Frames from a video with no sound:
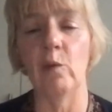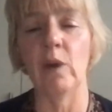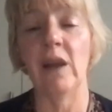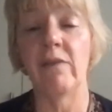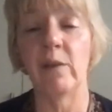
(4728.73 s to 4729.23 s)
who
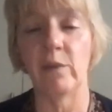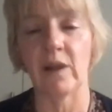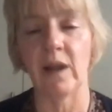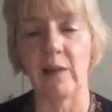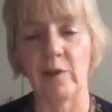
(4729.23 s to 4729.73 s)
were living
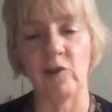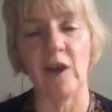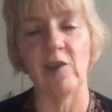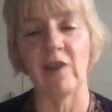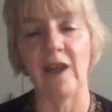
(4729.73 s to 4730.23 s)
with climate
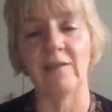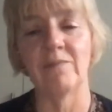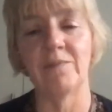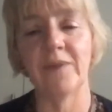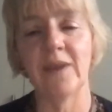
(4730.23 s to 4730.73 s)
change then
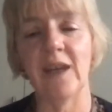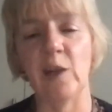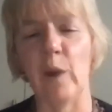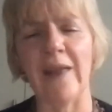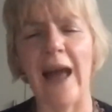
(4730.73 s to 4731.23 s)
in
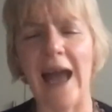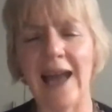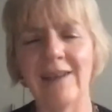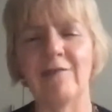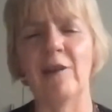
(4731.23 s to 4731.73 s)
a way that I
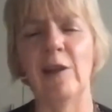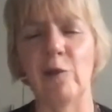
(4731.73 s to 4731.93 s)
hadn't really